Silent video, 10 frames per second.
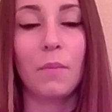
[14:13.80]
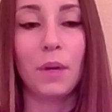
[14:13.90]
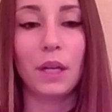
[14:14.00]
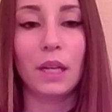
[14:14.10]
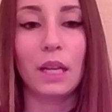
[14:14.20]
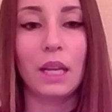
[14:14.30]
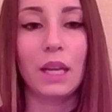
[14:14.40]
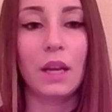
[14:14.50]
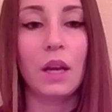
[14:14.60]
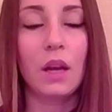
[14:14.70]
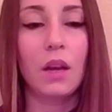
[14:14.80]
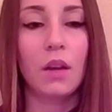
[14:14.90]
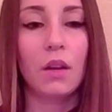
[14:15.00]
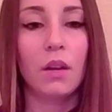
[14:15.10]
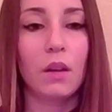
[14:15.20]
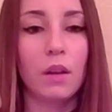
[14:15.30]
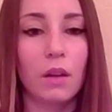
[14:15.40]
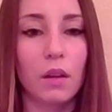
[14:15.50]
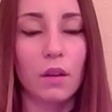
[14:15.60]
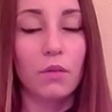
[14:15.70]
Marketing.
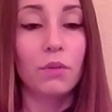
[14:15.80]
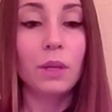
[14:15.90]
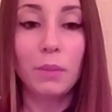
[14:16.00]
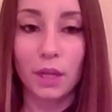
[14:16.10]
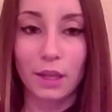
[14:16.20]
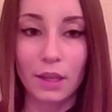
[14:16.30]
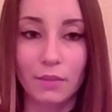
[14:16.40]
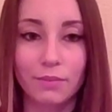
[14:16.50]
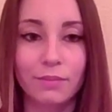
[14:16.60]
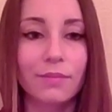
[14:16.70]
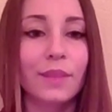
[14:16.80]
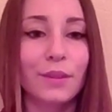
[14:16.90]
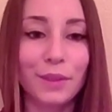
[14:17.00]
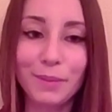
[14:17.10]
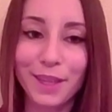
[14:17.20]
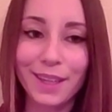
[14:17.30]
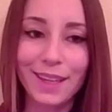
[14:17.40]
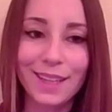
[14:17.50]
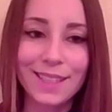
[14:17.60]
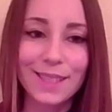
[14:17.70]
Remarketing.
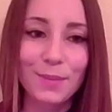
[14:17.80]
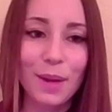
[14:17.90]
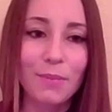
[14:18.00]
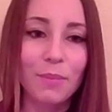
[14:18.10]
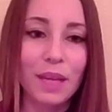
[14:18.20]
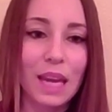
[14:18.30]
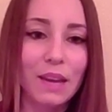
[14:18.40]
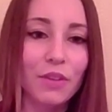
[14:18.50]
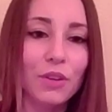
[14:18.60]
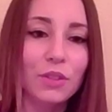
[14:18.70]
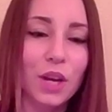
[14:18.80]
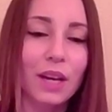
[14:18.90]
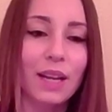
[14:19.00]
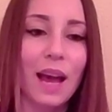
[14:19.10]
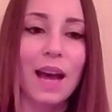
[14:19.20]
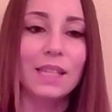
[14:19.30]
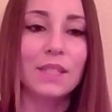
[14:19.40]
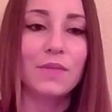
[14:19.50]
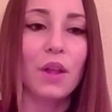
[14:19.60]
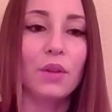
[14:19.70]
Remarketing is when behavioral targeted ads
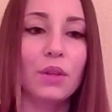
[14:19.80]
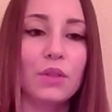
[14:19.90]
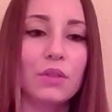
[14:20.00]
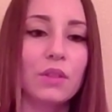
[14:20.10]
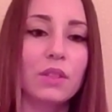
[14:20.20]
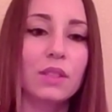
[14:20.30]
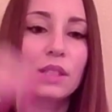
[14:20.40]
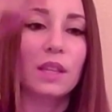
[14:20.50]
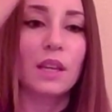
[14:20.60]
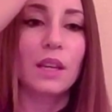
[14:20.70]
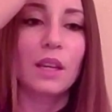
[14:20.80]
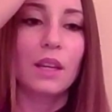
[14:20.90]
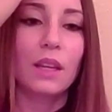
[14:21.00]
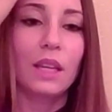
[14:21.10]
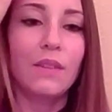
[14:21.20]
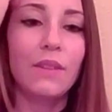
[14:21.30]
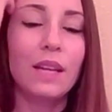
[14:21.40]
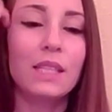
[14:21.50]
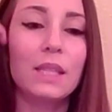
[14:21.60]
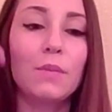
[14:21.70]
follow users even
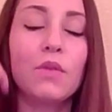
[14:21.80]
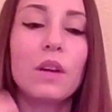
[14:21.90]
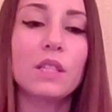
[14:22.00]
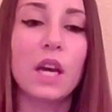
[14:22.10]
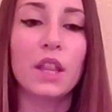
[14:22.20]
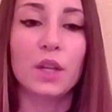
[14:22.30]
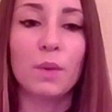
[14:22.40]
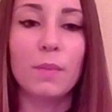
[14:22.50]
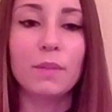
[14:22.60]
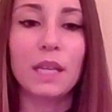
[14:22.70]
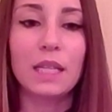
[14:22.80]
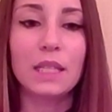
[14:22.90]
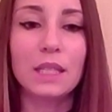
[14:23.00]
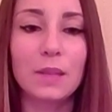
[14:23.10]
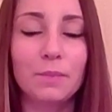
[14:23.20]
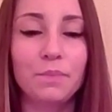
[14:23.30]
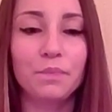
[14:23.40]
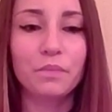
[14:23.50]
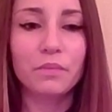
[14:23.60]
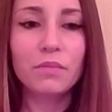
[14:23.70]
as they move on to other websites.
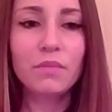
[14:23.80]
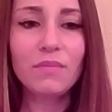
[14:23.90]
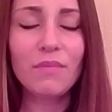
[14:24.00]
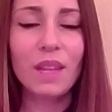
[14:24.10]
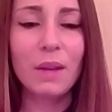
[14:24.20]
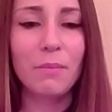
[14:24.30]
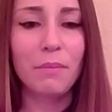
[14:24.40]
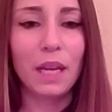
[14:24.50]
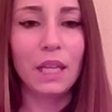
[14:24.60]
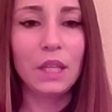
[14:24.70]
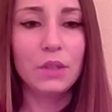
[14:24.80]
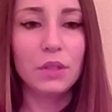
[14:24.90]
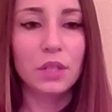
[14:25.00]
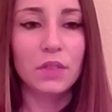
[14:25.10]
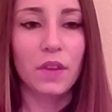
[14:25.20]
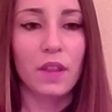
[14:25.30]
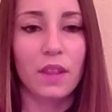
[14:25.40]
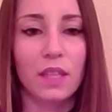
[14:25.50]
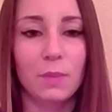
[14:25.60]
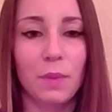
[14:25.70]
Many users feel that
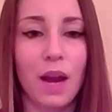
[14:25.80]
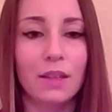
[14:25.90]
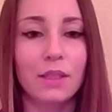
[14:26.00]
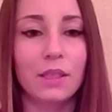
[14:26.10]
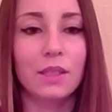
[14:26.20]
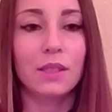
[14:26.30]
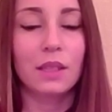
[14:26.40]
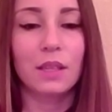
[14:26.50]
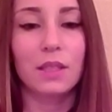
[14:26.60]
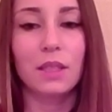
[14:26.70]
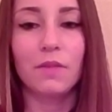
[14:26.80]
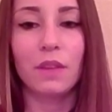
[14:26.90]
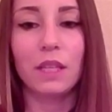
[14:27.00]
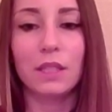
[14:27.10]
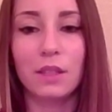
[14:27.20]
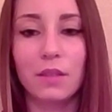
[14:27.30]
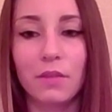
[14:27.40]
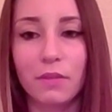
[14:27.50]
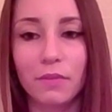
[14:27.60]
this practice is invasive.